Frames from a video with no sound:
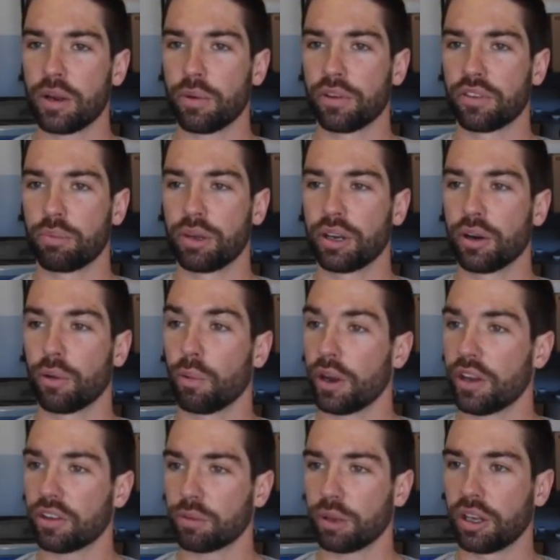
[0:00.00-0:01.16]
it was a bigger
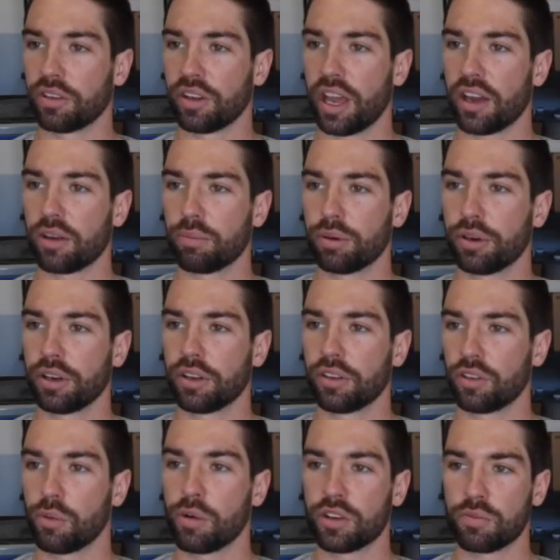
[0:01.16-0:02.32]
risk because they had to put in
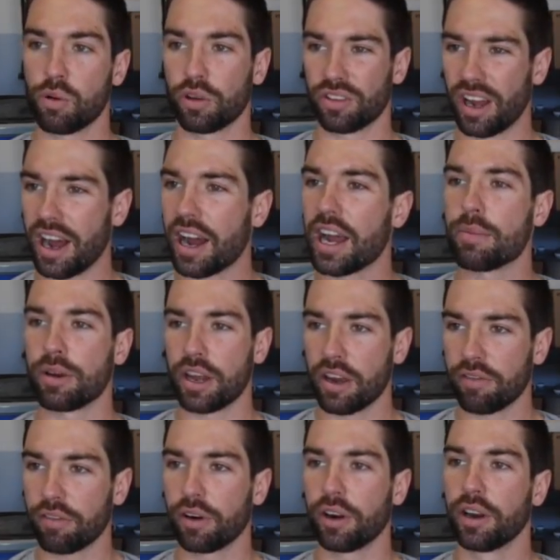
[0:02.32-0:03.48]
so much more time and
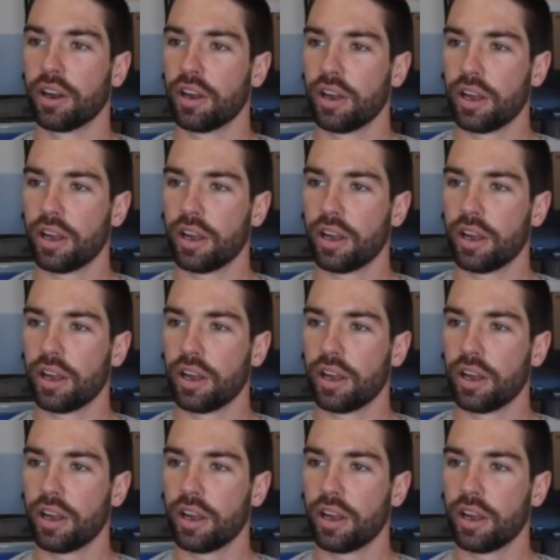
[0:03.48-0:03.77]
effort